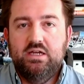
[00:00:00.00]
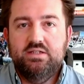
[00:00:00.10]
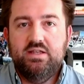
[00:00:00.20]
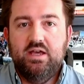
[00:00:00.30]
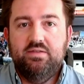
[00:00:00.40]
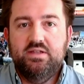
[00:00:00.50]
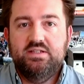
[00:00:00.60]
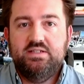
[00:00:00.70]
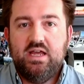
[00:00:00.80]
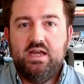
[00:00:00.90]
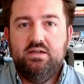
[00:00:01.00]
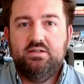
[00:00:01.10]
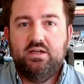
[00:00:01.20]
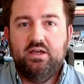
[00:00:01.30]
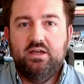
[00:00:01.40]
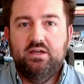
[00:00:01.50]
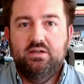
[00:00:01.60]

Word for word: is that the state uh,